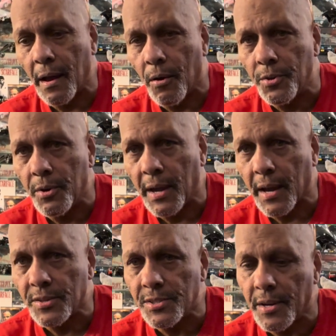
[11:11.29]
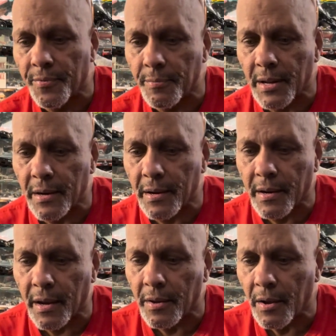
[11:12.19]
Oh, you can't see it from down there,
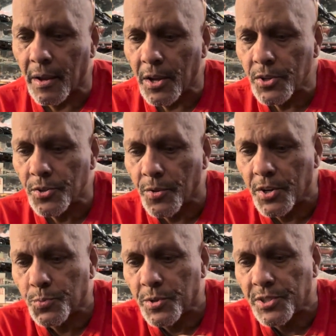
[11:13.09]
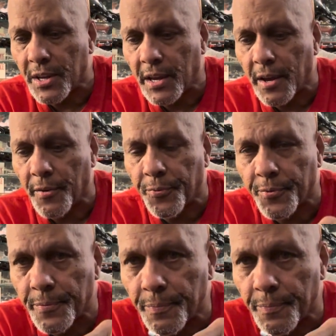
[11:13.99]
can you? So this was a gift.